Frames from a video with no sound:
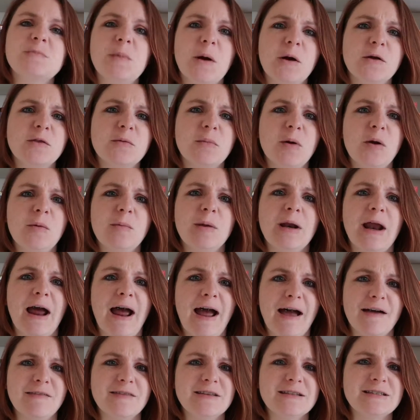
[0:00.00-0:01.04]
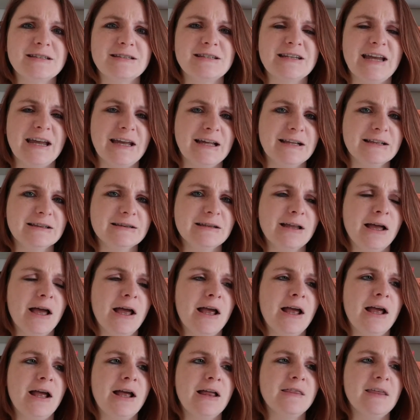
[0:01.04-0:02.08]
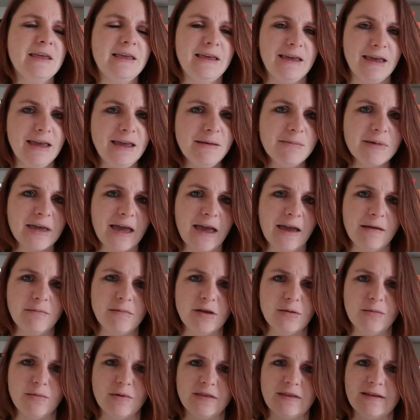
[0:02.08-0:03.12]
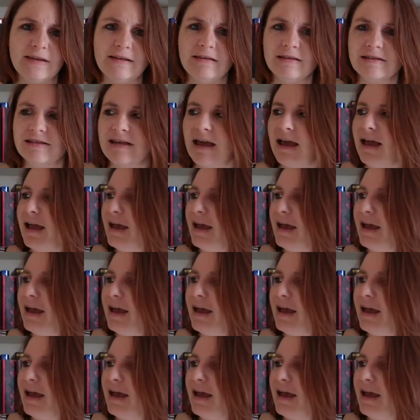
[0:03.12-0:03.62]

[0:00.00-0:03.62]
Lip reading: spur of the moment at the till, they keep getting me with these,